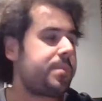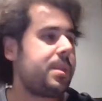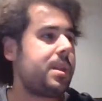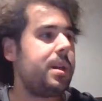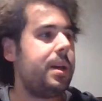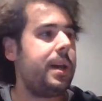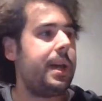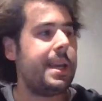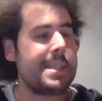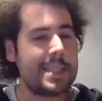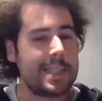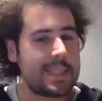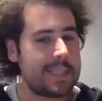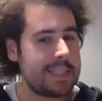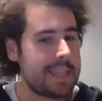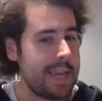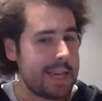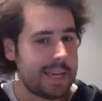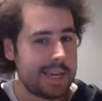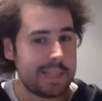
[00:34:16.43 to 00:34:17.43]
And as I
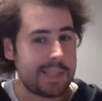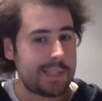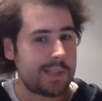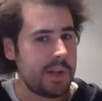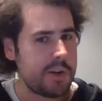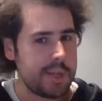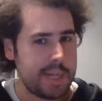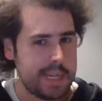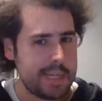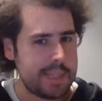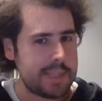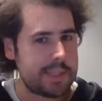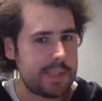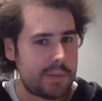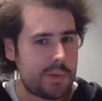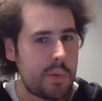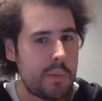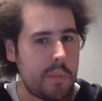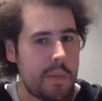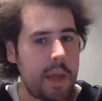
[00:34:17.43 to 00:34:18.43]
said, it's not easy
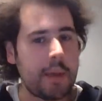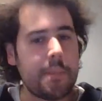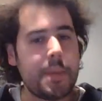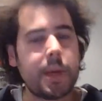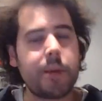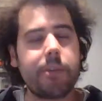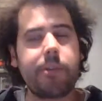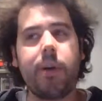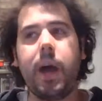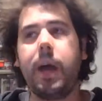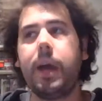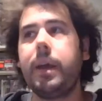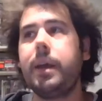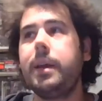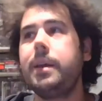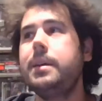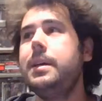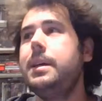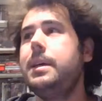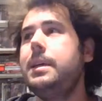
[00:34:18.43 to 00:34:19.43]
to make me
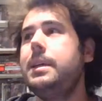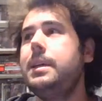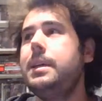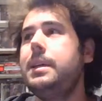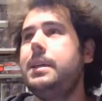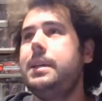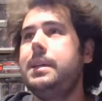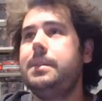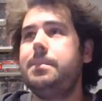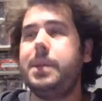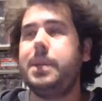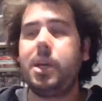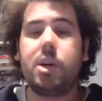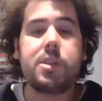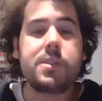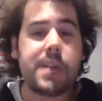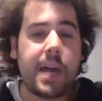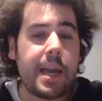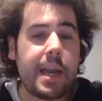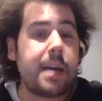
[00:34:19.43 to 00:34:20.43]
cry,
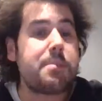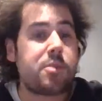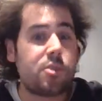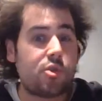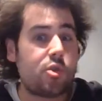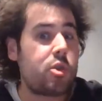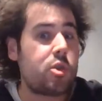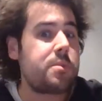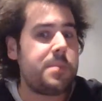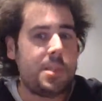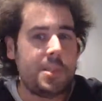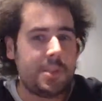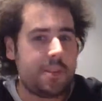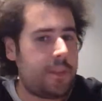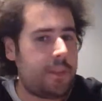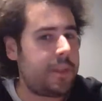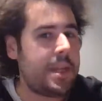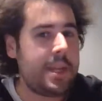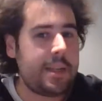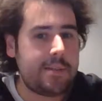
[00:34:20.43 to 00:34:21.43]
because I absorb this
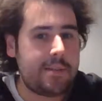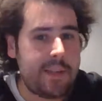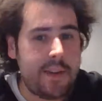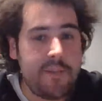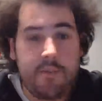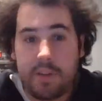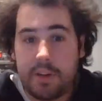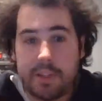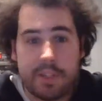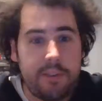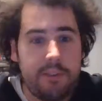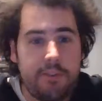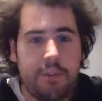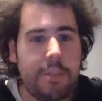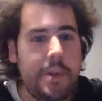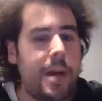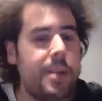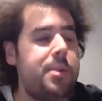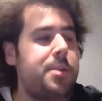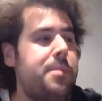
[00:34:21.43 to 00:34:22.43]
thing differently
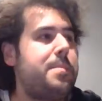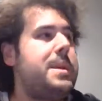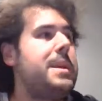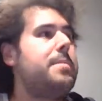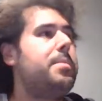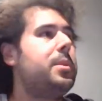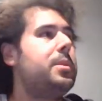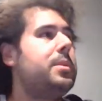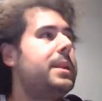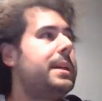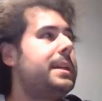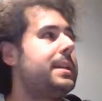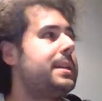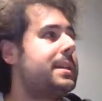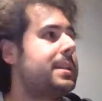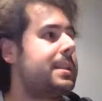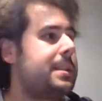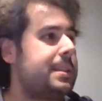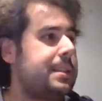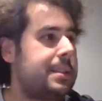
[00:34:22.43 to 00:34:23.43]
from other people. Like,
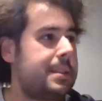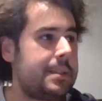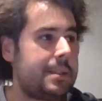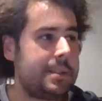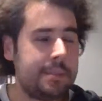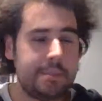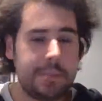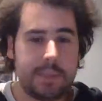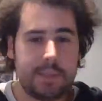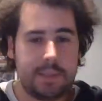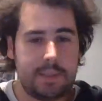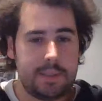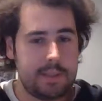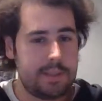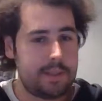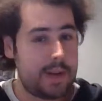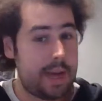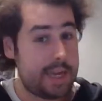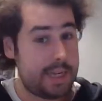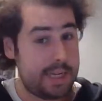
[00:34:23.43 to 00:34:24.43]

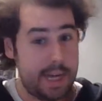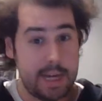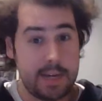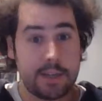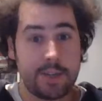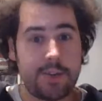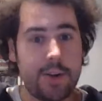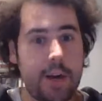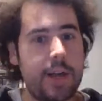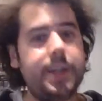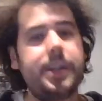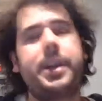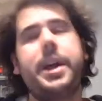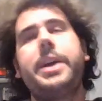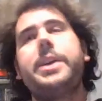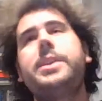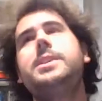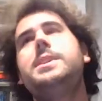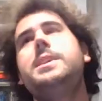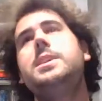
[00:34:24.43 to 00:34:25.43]
I can cry, I
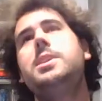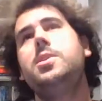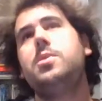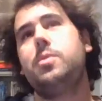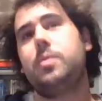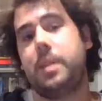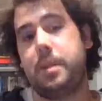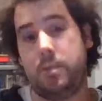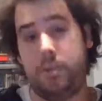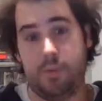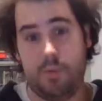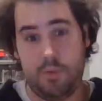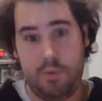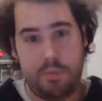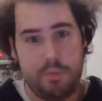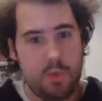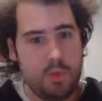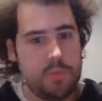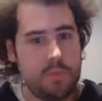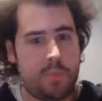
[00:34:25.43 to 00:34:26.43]
guarantee you. Like, To the
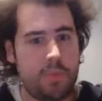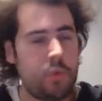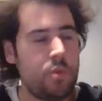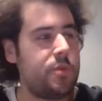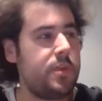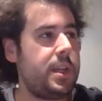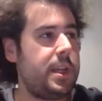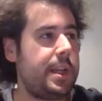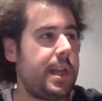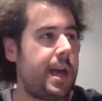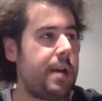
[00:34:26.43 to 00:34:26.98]
Moon proved it.